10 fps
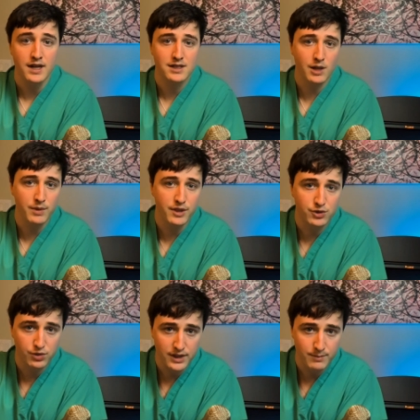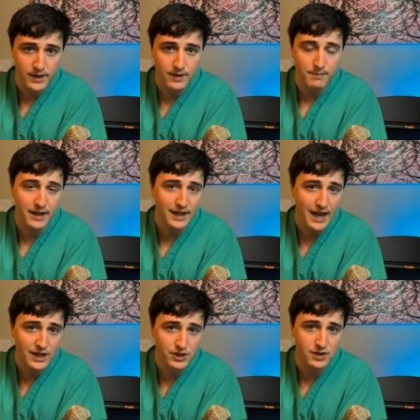some of the treatment
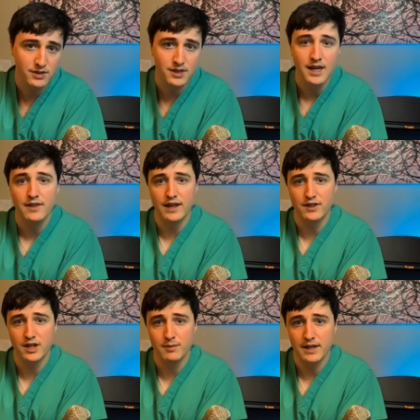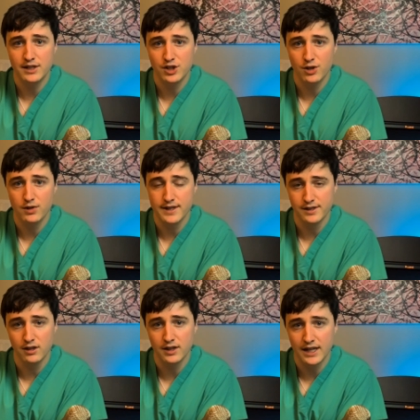medications that the WHO is
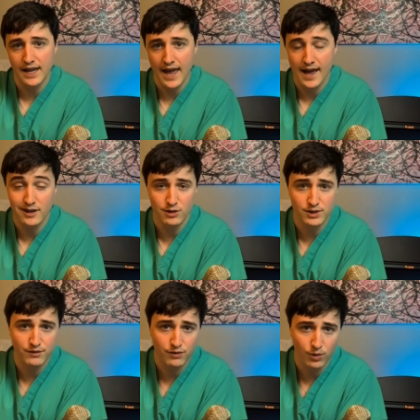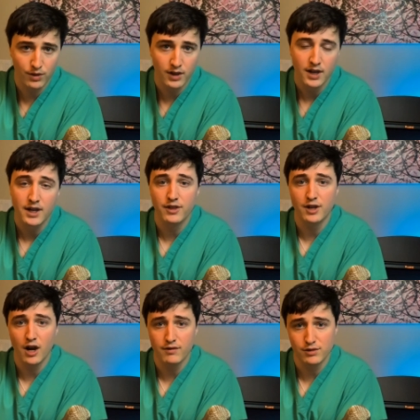looking at using for the
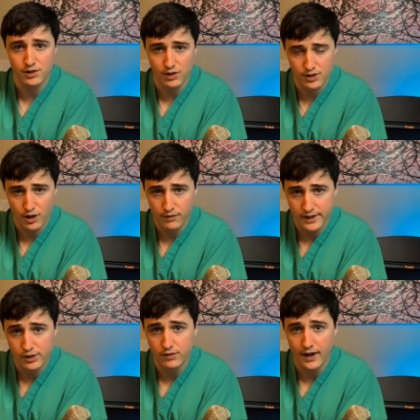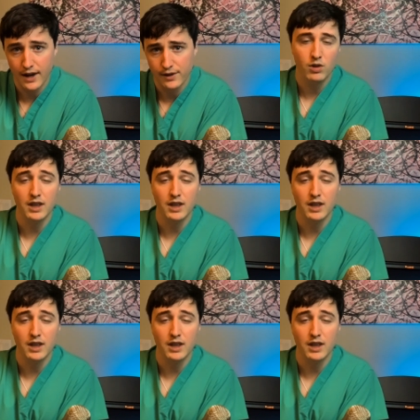novel SARS-CoV-2 virus.